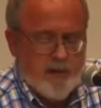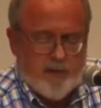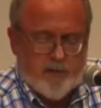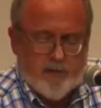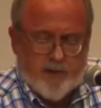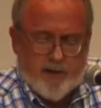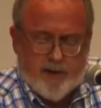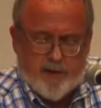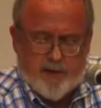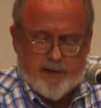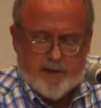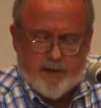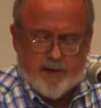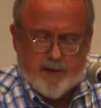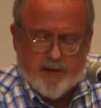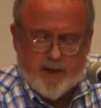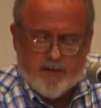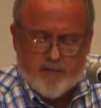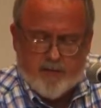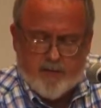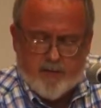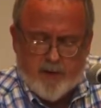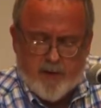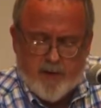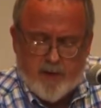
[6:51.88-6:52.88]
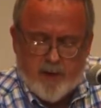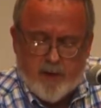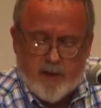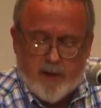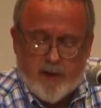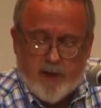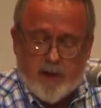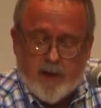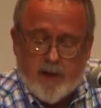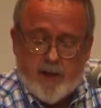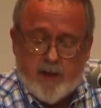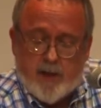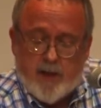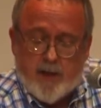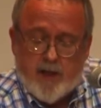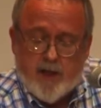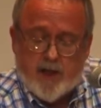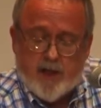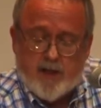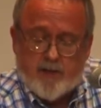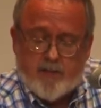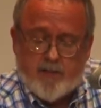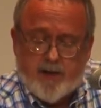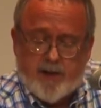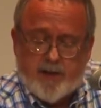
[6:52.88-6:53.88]
rather than the government.
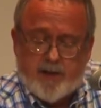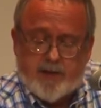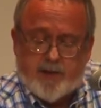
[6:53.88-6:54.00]
It could be